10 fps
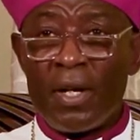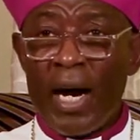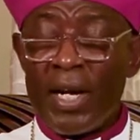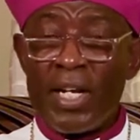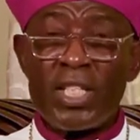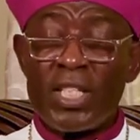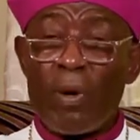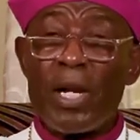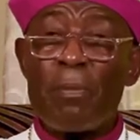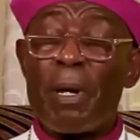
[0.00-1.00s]
And this is
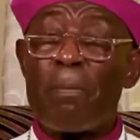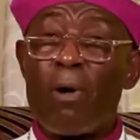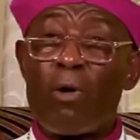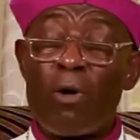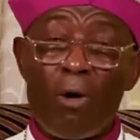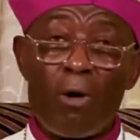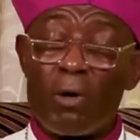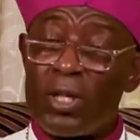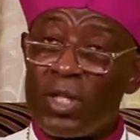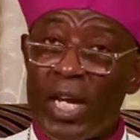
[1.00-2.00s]
when people
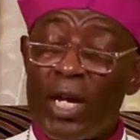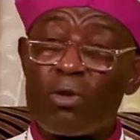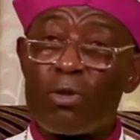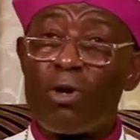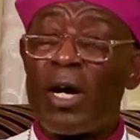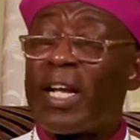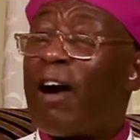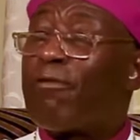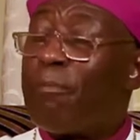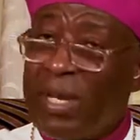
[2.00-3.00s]
decide to go and
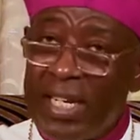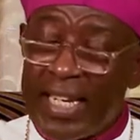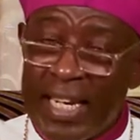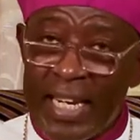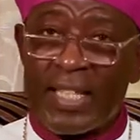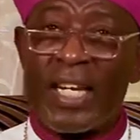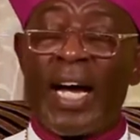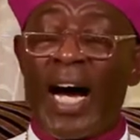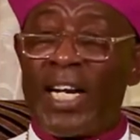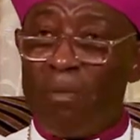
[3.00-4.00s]
have meetings
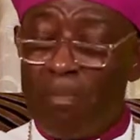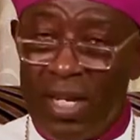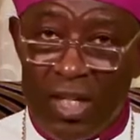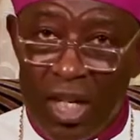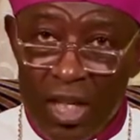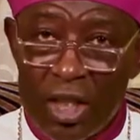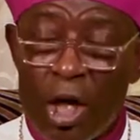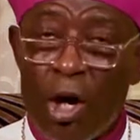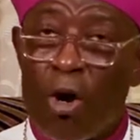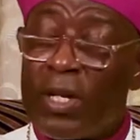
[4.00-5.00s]
and meetings
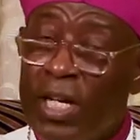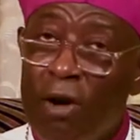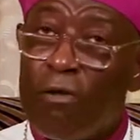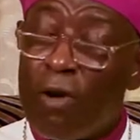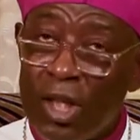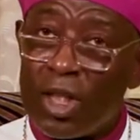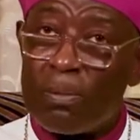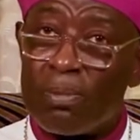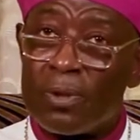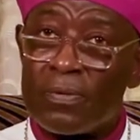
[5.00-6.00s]
on the day of
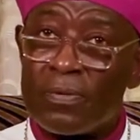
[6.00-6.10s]
worship.